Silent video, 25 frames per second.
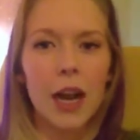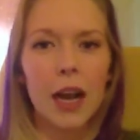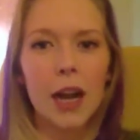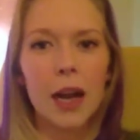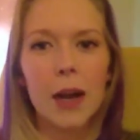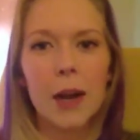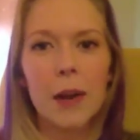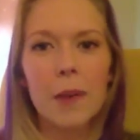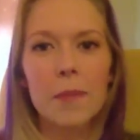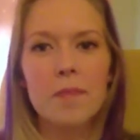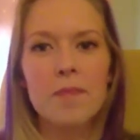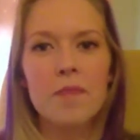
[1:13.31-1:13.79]

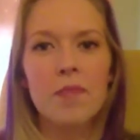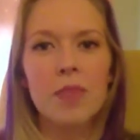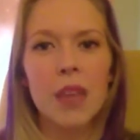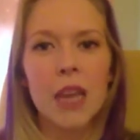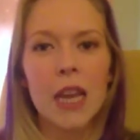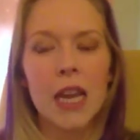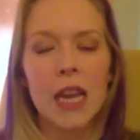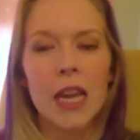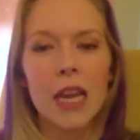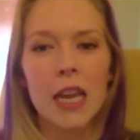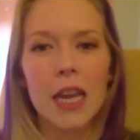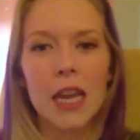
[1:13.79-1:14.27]

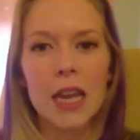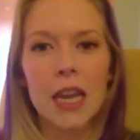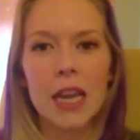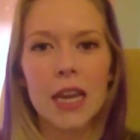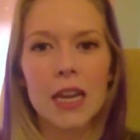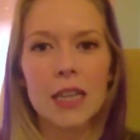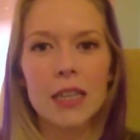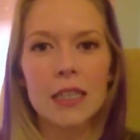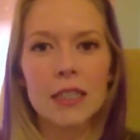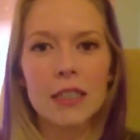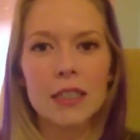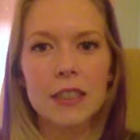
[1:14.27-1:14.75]

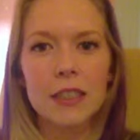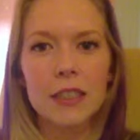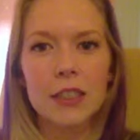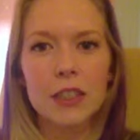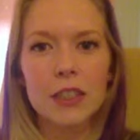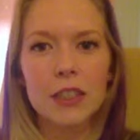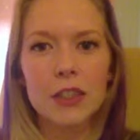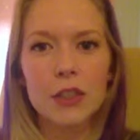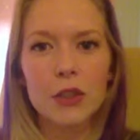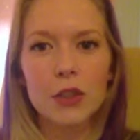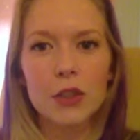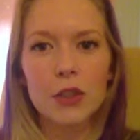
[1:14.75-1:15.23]
And
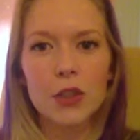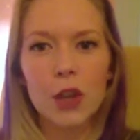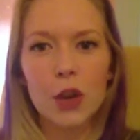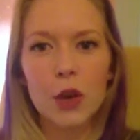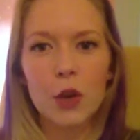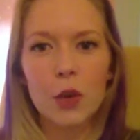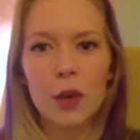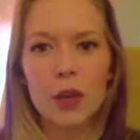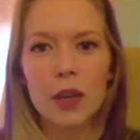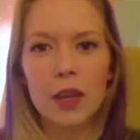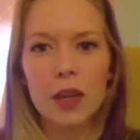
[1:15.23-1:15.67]
so